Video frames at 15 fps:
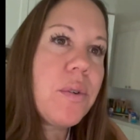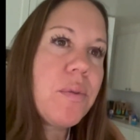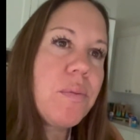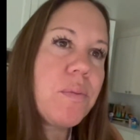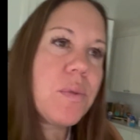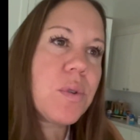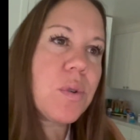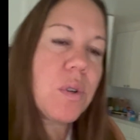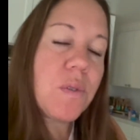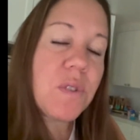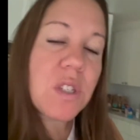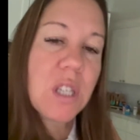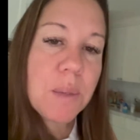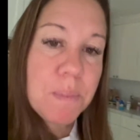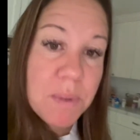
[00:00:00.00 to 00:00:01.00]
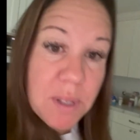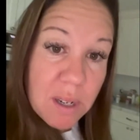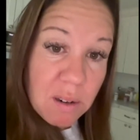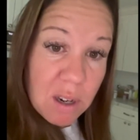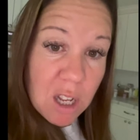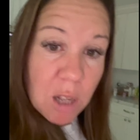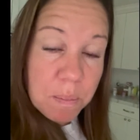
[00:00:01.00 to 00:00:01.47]
sort of tips that are
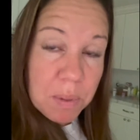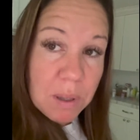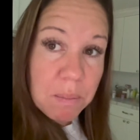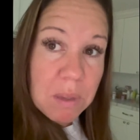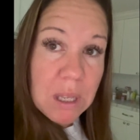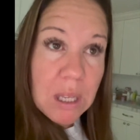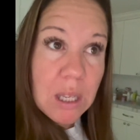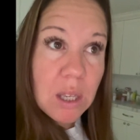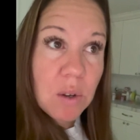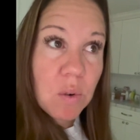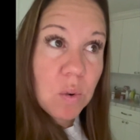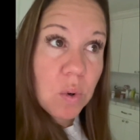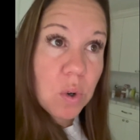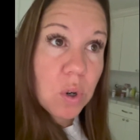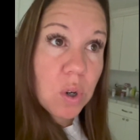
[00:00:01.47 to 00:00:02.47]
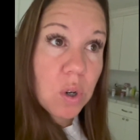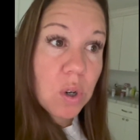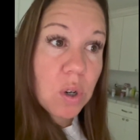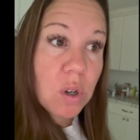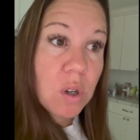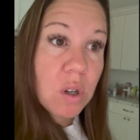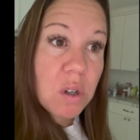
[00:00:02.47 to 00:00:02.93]
helping me, or
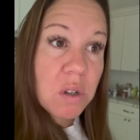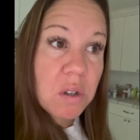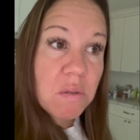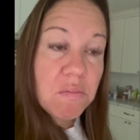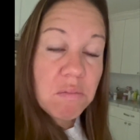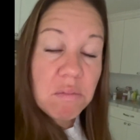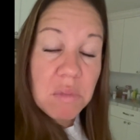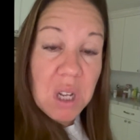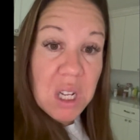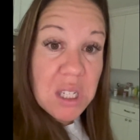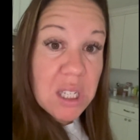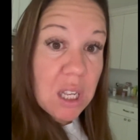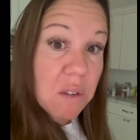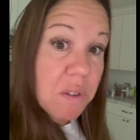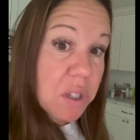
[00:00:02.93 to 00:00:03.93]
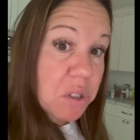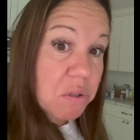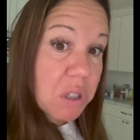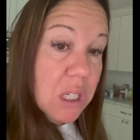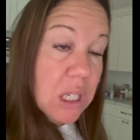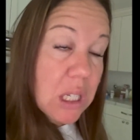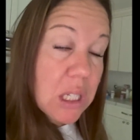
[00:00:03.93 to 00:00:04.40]
non-scale
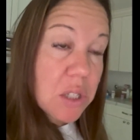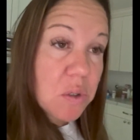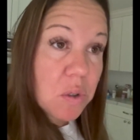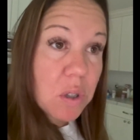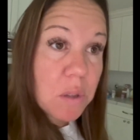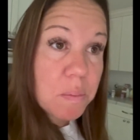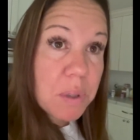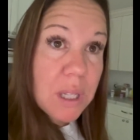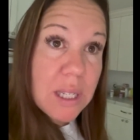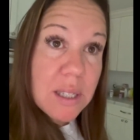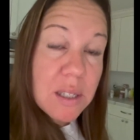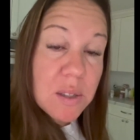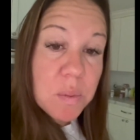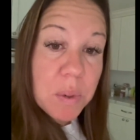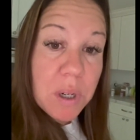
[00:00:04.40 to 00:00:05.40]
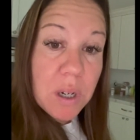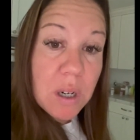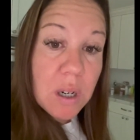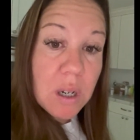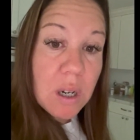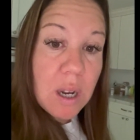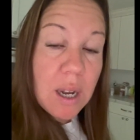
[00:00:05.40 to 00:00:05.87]
victories, or places
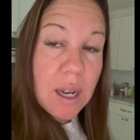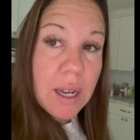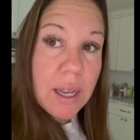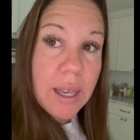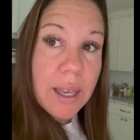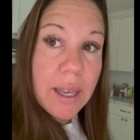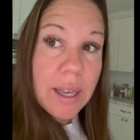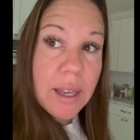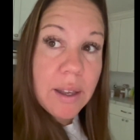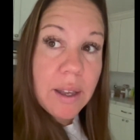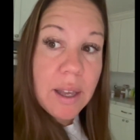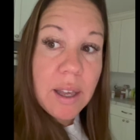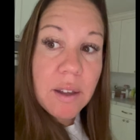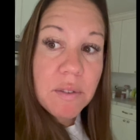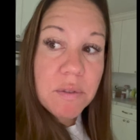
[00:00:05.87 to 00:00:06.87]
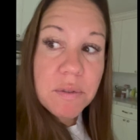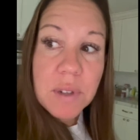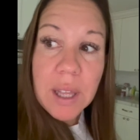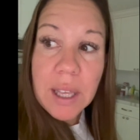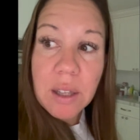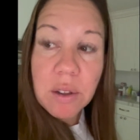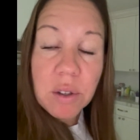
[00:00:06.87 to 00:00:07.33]
where I have
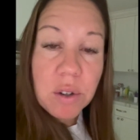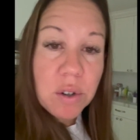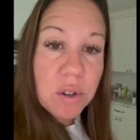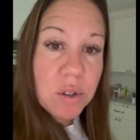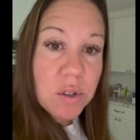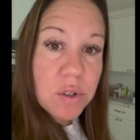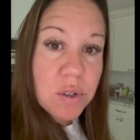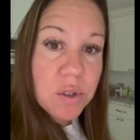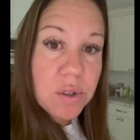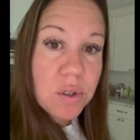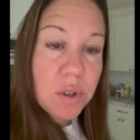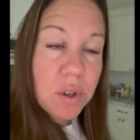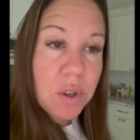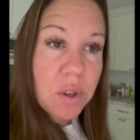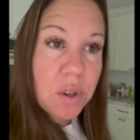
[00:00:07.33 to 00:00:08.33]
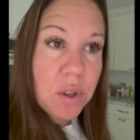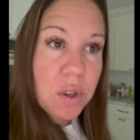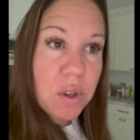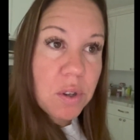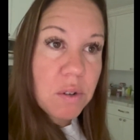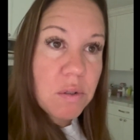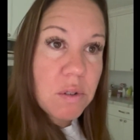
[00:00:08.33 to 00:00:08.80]
like learned
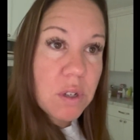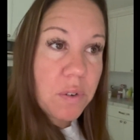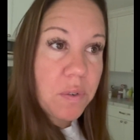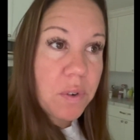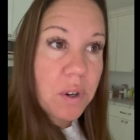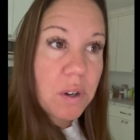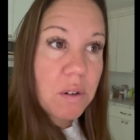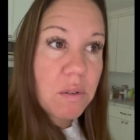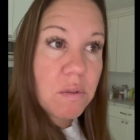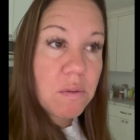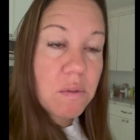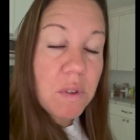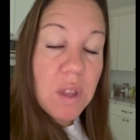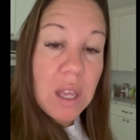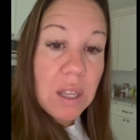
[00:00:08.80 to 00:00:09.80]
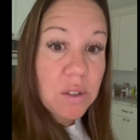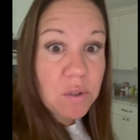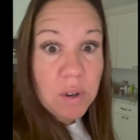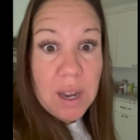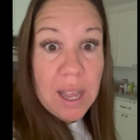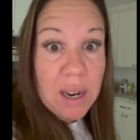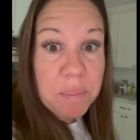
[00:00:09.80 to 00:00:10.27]
different things or
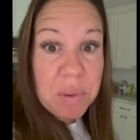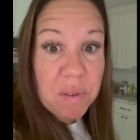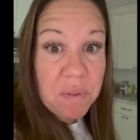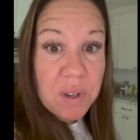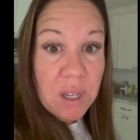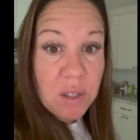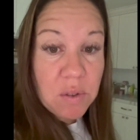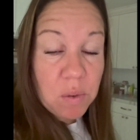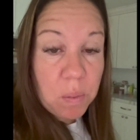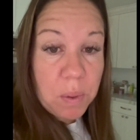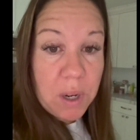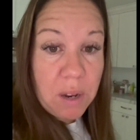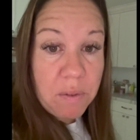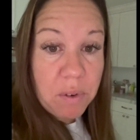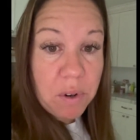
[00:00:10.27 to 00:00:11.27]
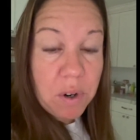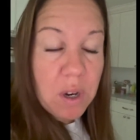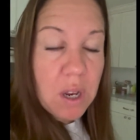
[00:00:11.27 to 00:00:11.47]
had epiphanies or whatever.